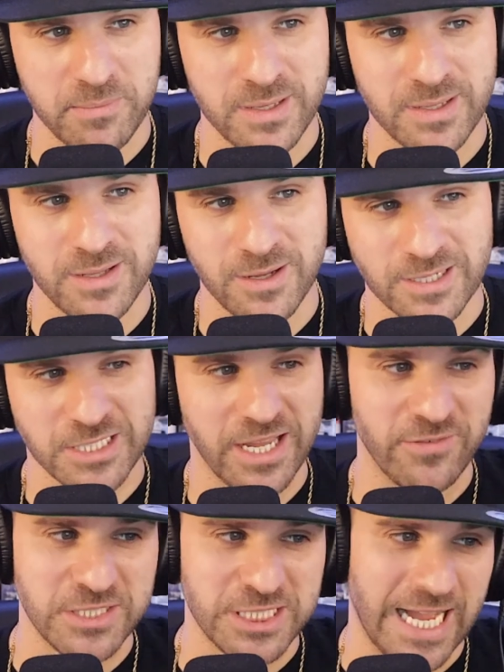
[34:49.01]
I mean, look,
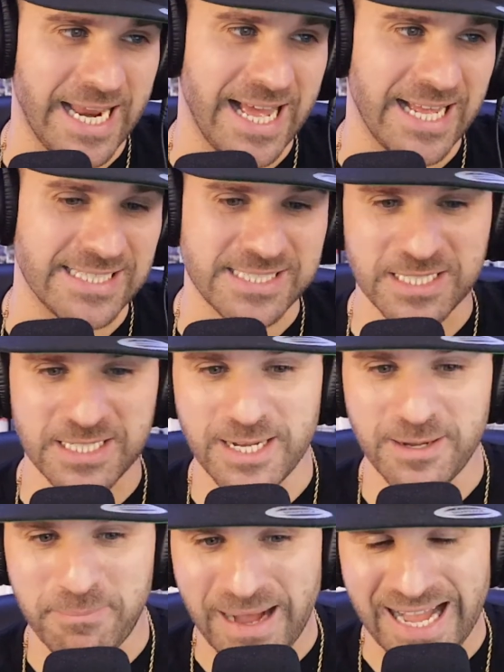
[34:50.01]
giving shout-outs
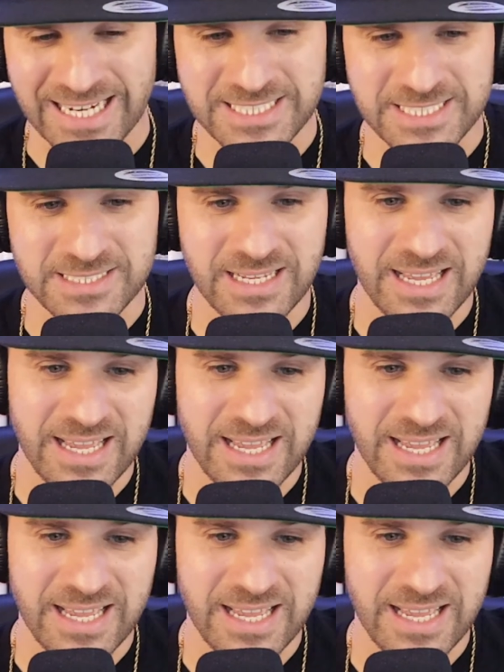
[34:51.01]
to Mach.